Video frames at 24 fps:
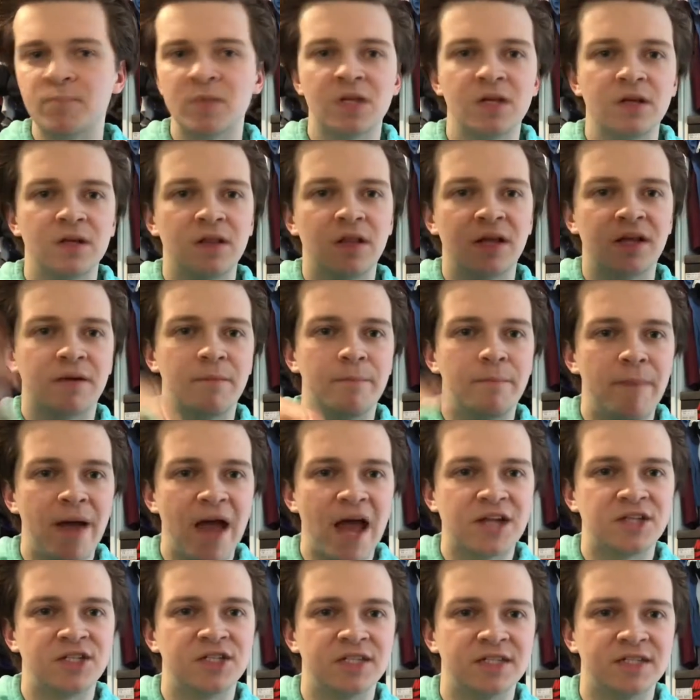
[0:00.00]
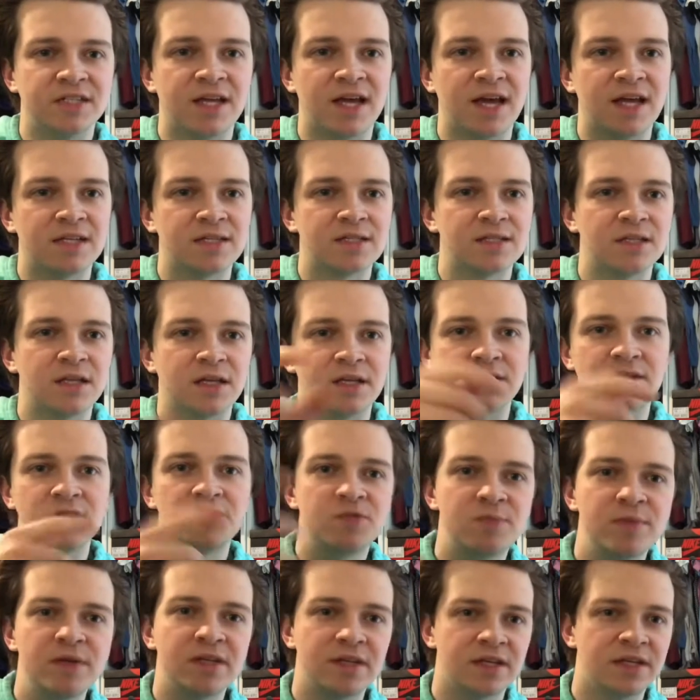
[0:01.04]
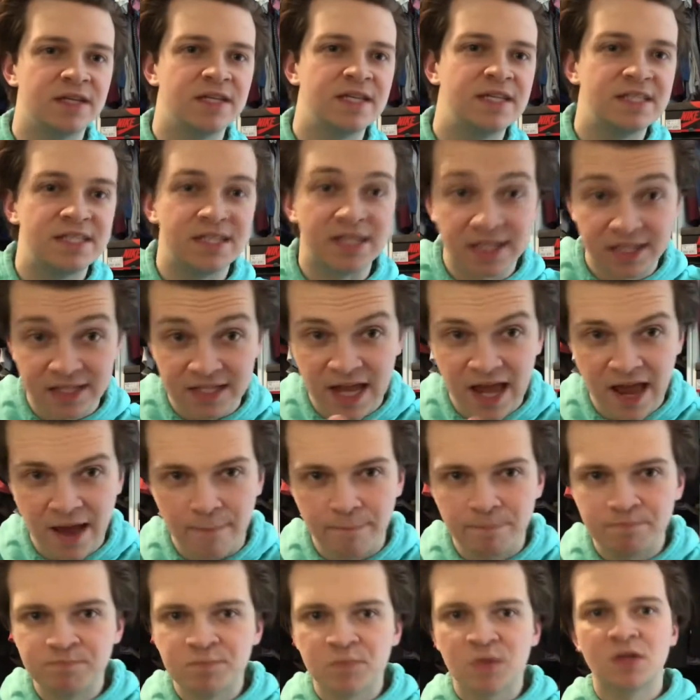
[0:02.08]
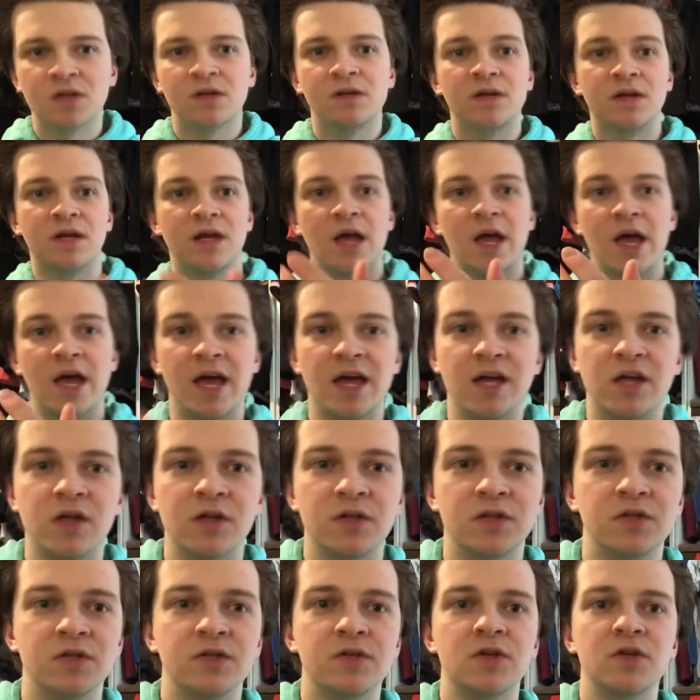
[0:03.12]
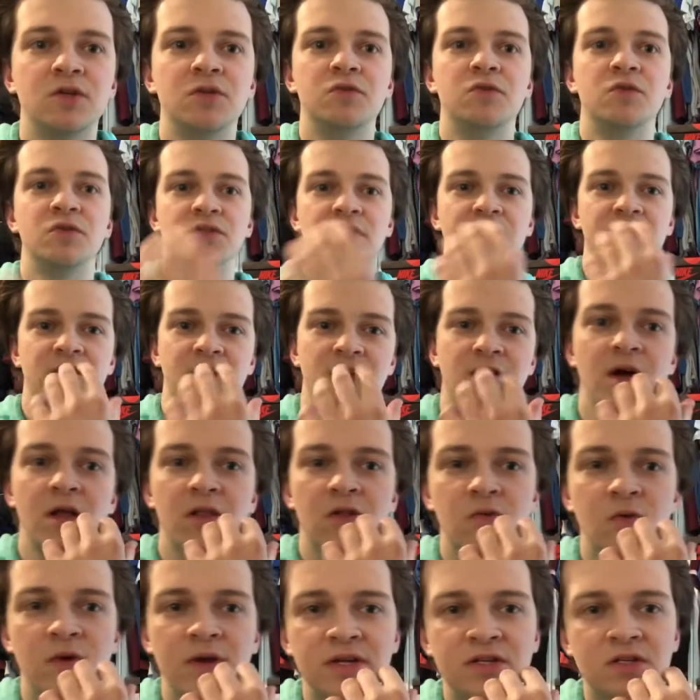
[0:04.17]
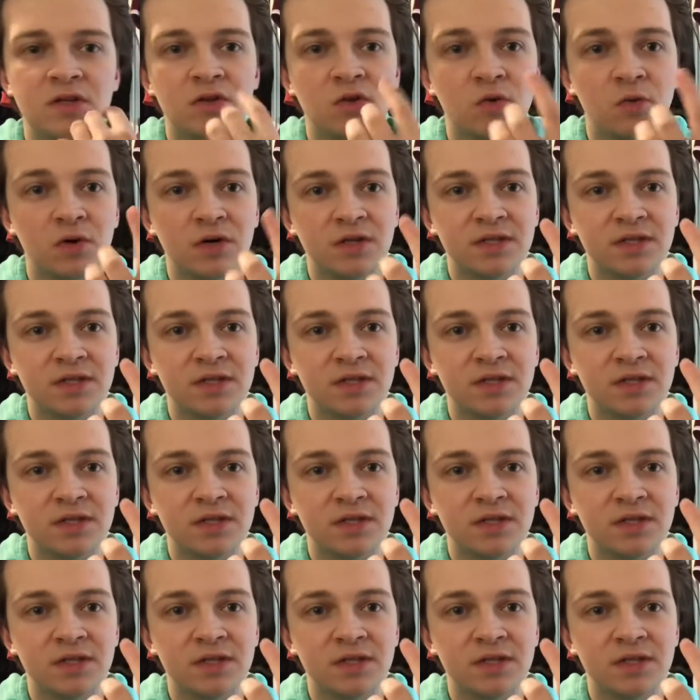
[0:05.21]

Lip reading: like a matching test. Like there should be like a Yeezy exam, and there's like the colorways on the one